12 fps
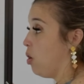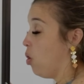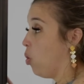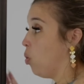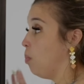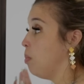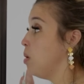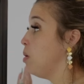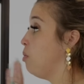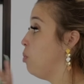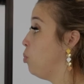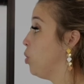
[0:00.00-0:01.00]
a home.
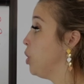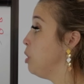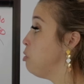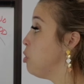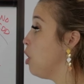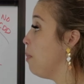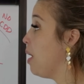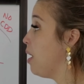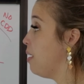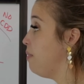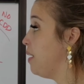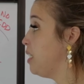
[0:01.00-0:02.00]
We're gonna talk about
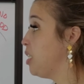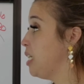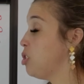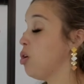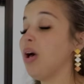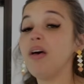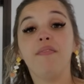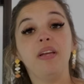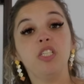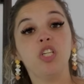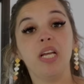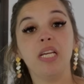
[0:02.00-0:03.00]
FHA. So
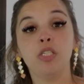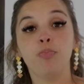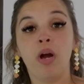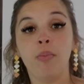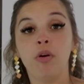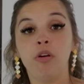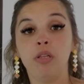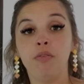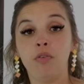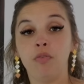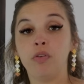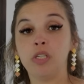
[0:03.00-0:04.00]
FHA is primarily
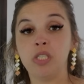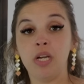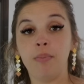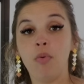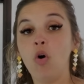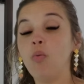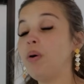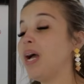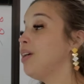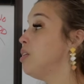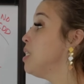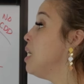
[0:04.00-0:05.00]
for first-time
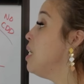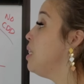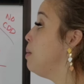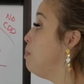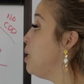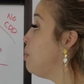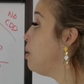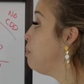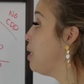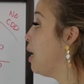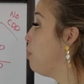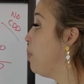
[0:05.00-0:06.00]
homebuyers. The minimum
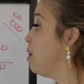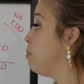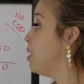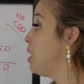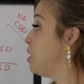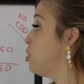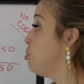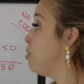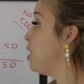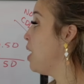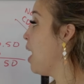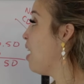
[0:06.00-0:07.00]
down payment is
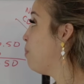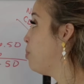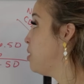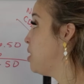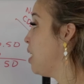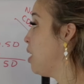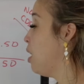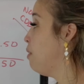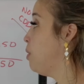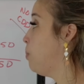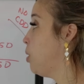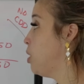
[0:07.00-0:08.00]
3.5%
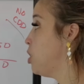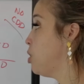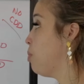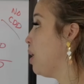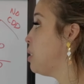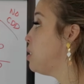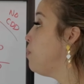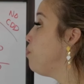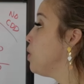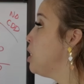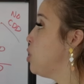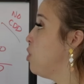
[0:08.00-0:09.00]
of the purchase price.
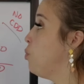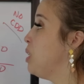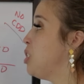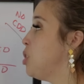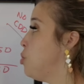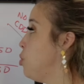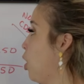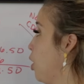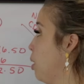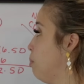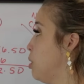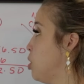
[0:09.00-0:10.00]
So if we just do our
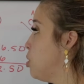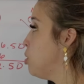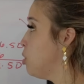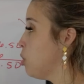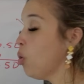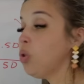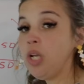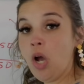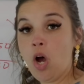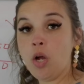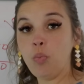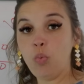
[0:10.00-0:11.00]
numbers solely
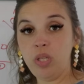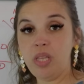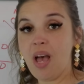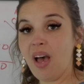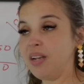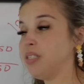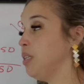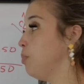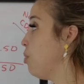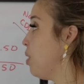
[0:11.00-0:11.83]
on what the asking